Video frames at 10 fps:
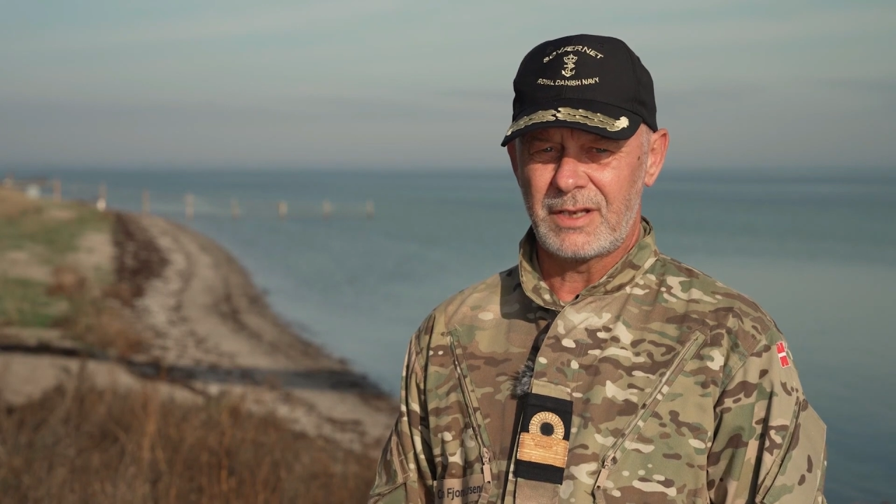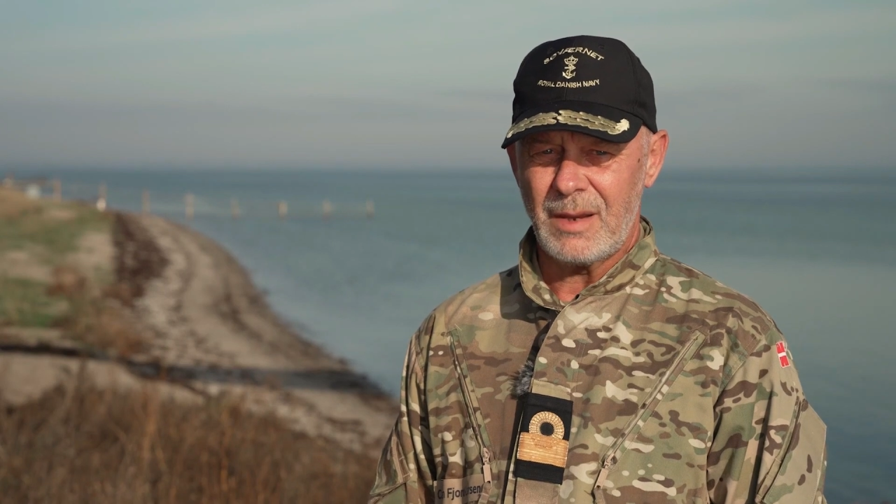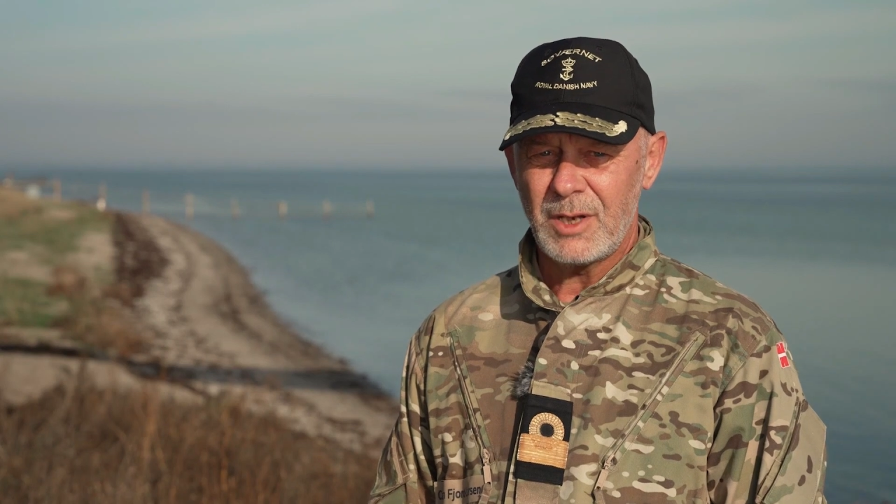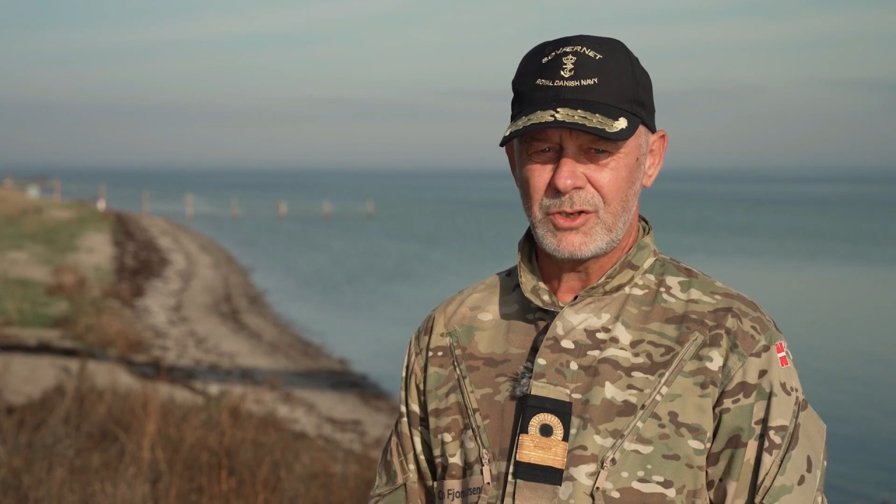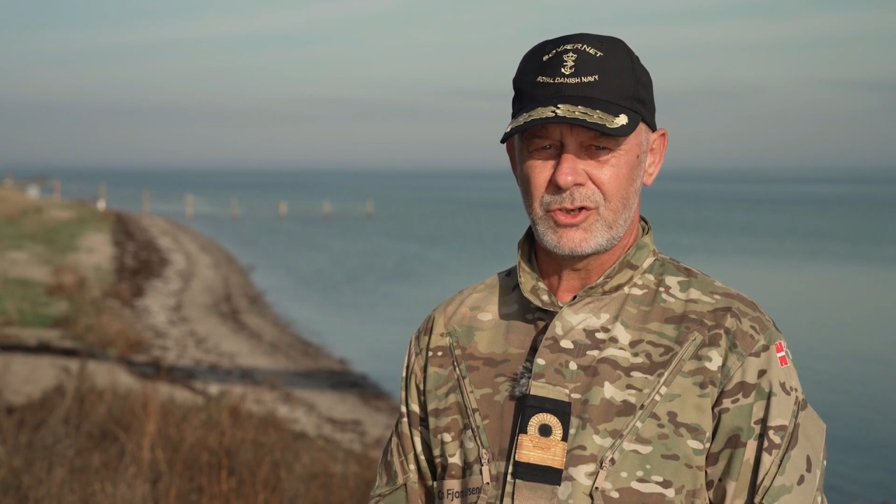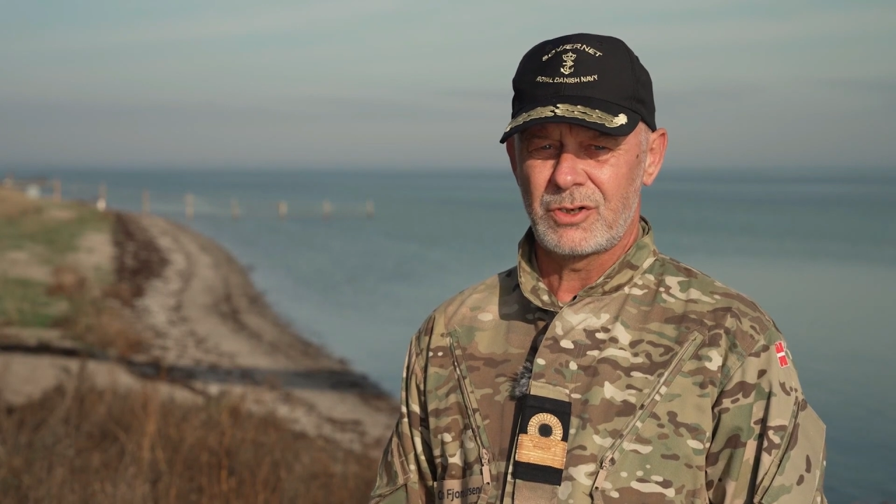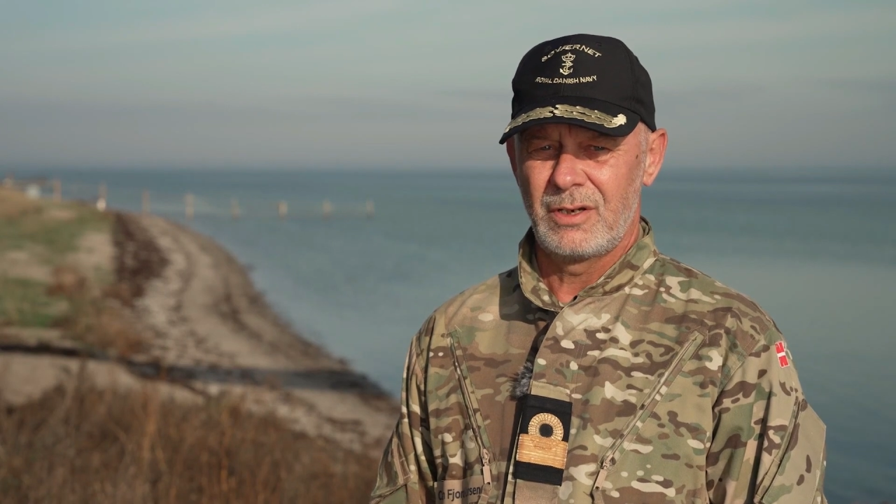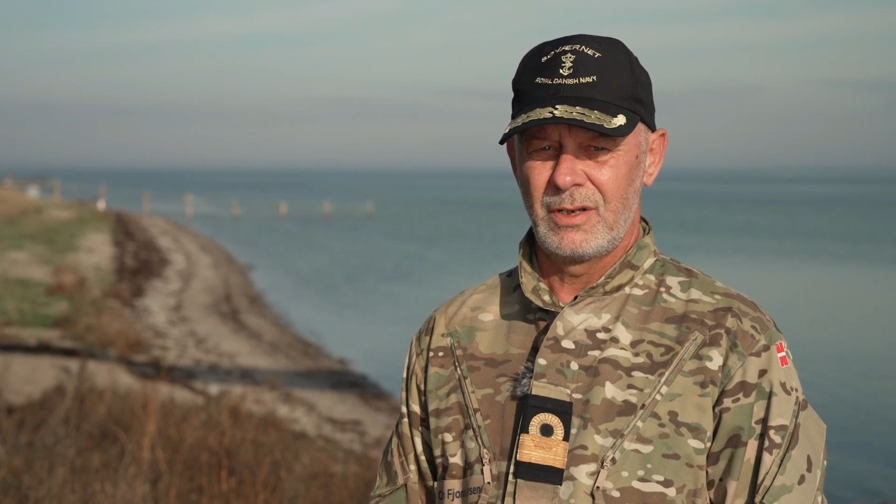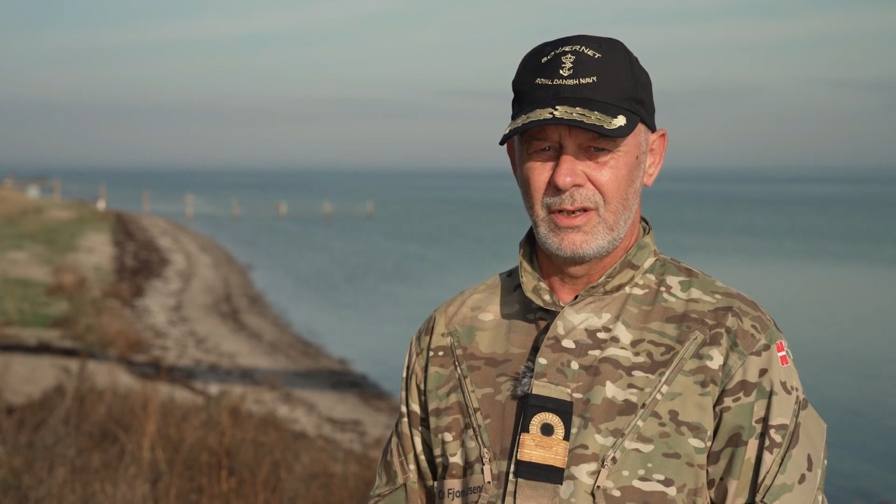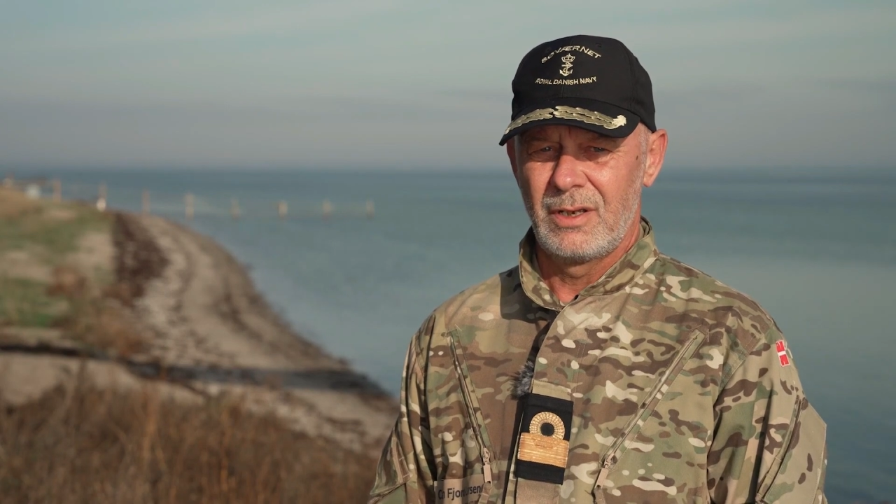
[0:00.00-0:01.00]
damage
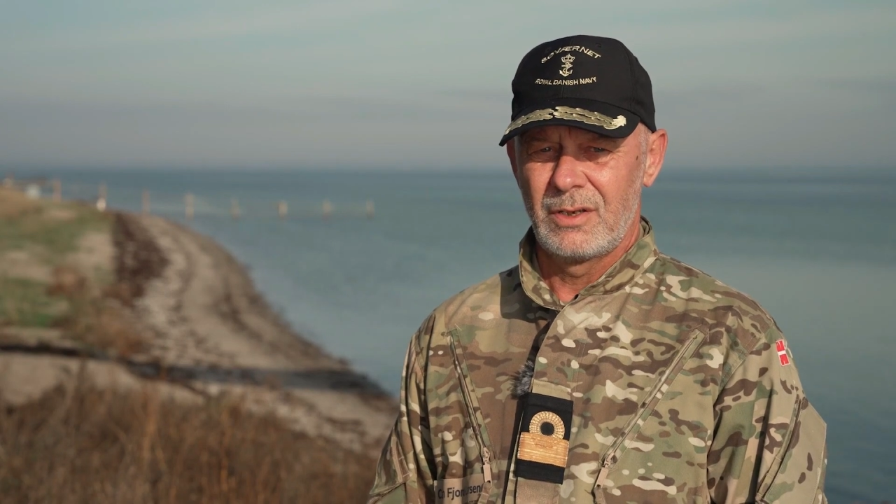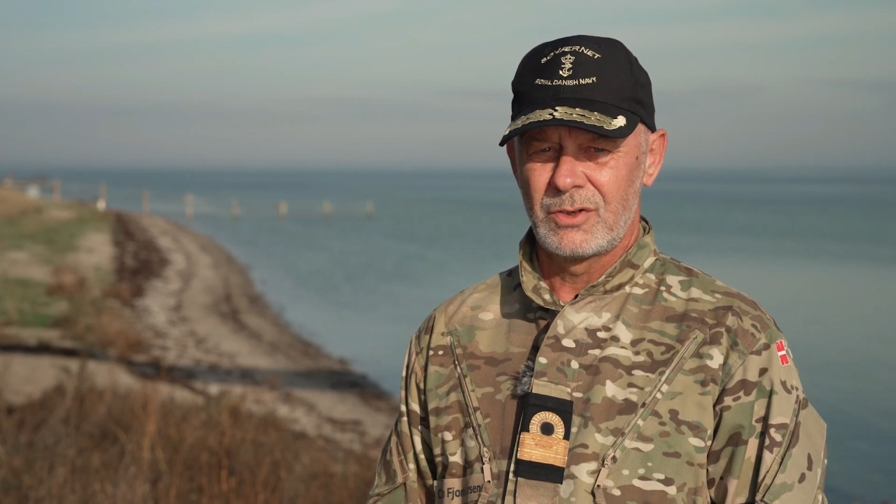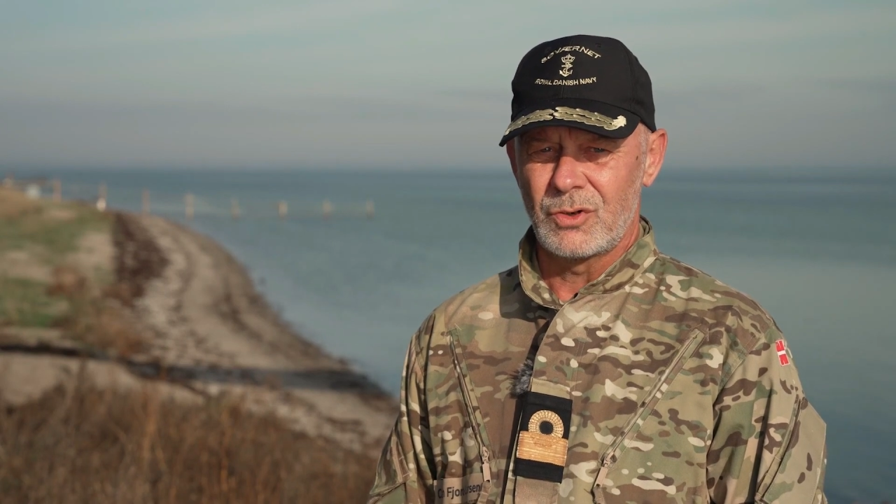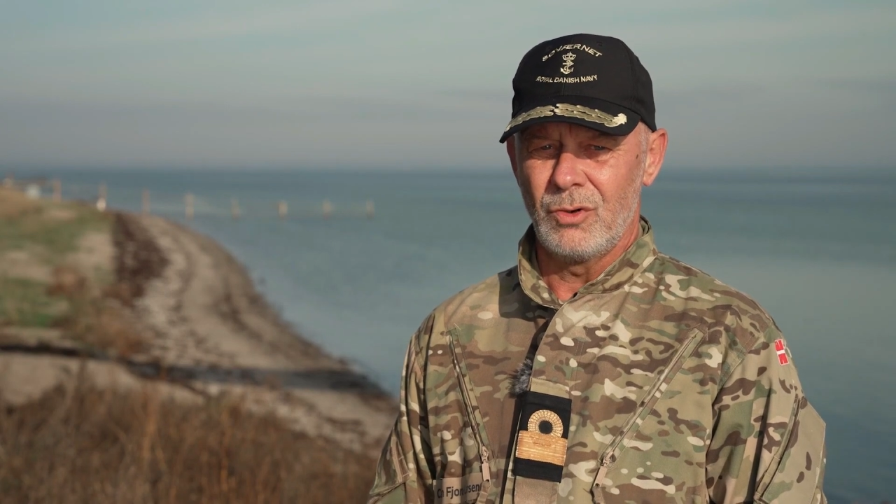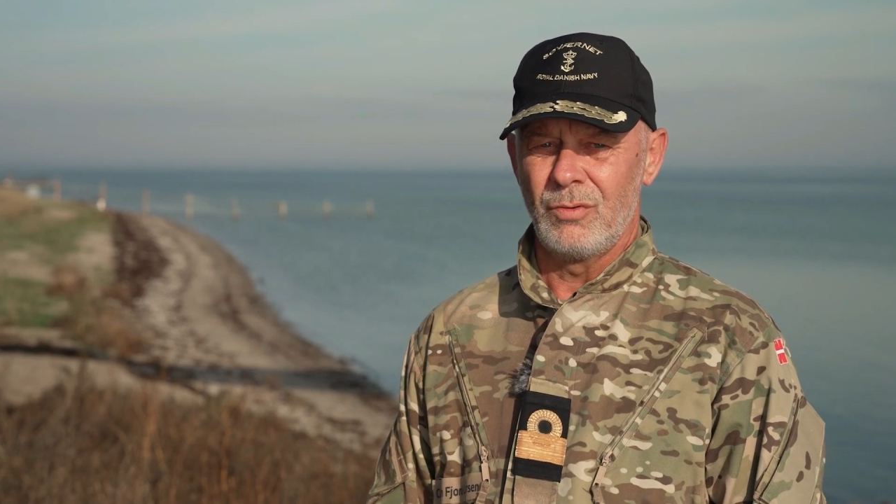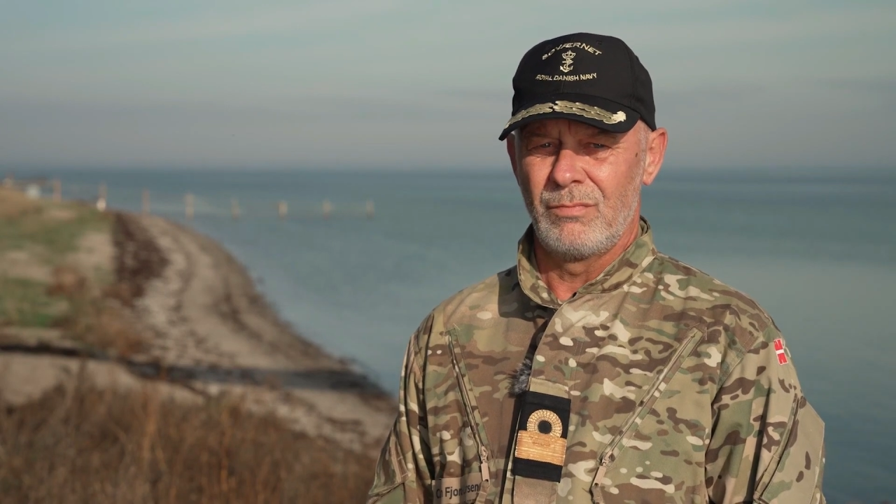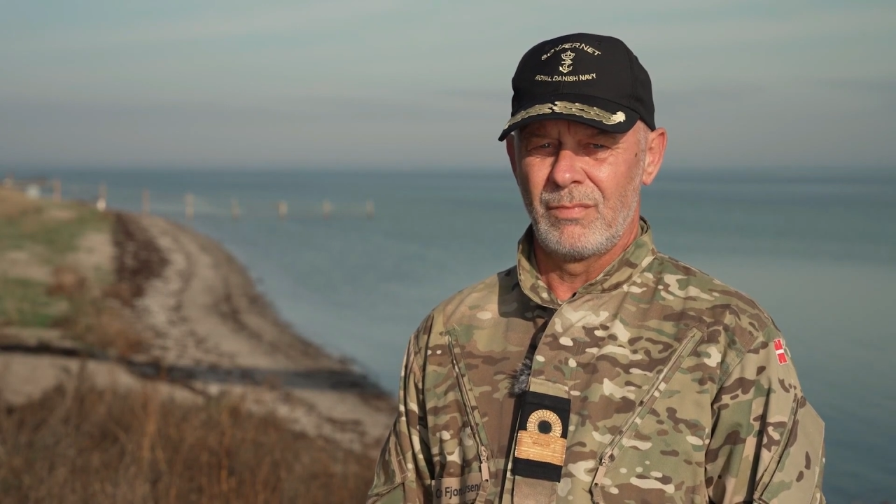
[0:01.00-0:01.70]
to